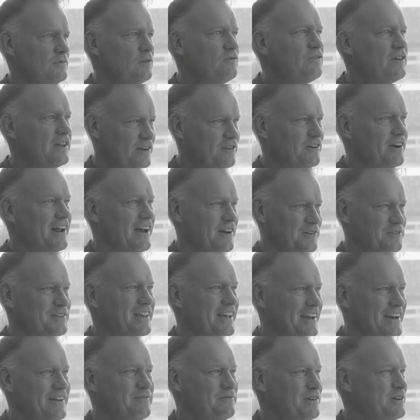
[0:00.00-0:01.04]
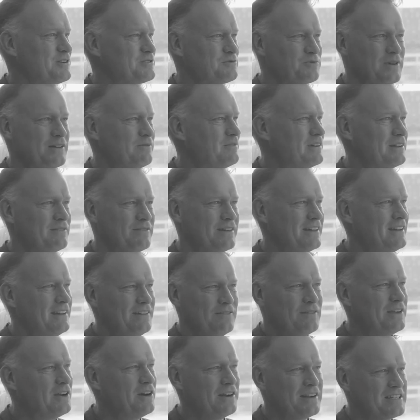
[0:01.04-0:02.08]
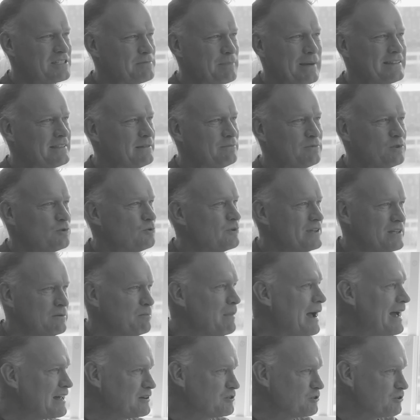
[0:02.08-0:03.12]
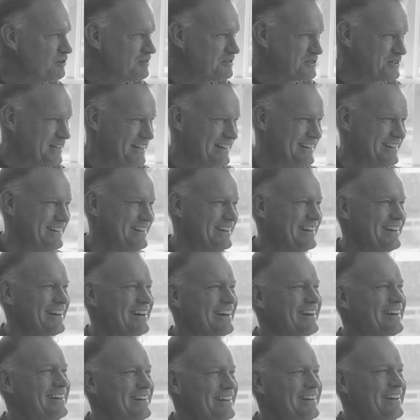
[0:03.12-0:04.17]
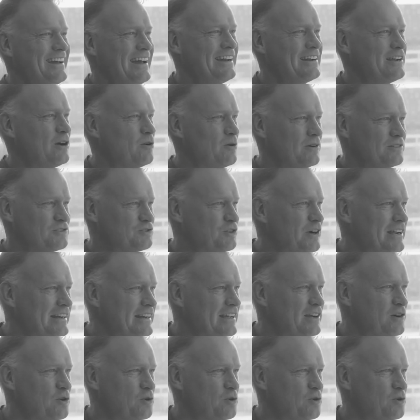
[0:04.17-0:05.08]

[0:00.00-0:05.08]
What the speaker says: You figure it out, because we can't expect them to read manuals and go on training